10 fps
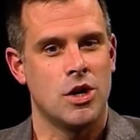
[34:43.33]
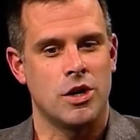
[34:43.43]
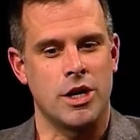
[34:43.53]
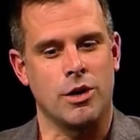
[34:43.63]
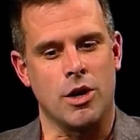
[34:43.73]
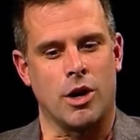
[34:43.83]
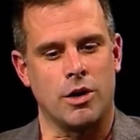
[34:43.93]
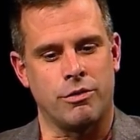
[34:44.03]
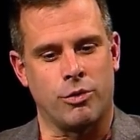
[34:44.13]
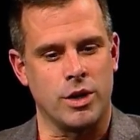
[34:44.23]
Here you
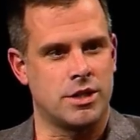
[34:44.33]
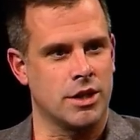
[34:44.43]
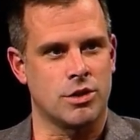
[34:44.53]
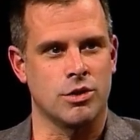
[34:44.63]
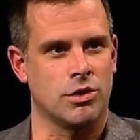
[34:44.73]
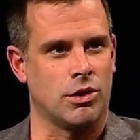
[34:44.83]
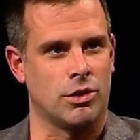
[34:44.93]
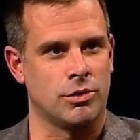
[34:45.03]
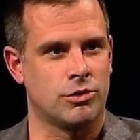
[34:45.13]
are, 46 years old,